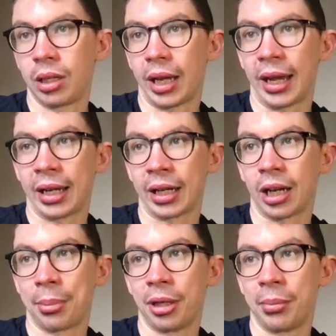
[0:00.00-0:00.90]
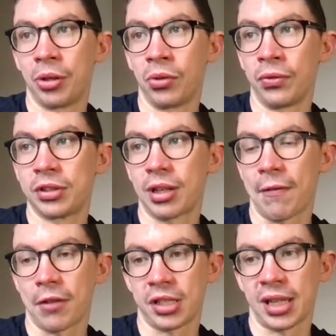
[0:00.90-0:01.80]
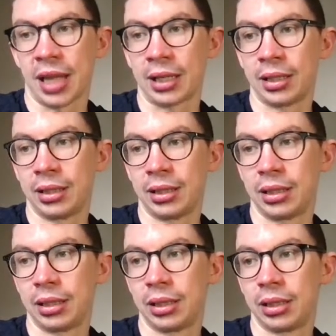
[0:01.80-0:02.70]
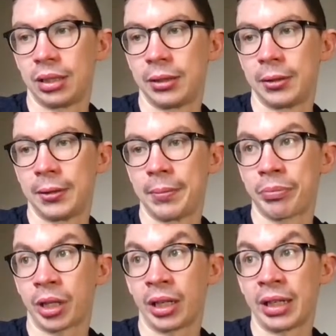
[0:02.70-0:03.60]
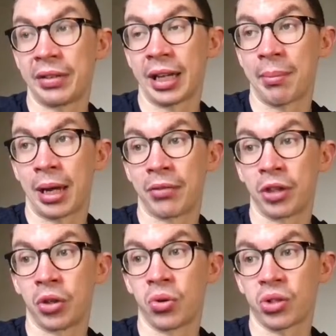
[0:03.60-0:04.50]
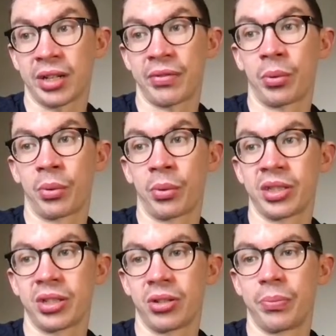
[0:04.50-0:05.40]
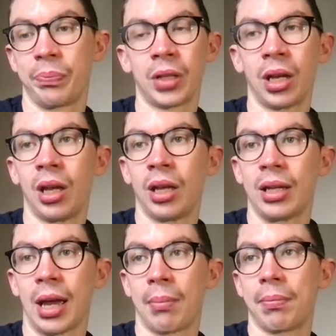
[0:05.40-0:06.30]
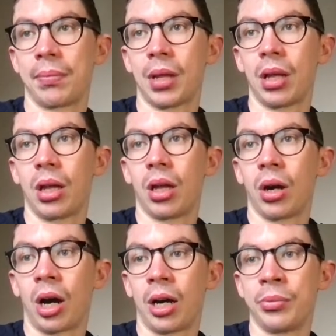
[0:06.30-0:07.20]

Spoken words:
in a couple of moves for Salah. I'd even get him back for Gordon if I wanted to. Yeah. I am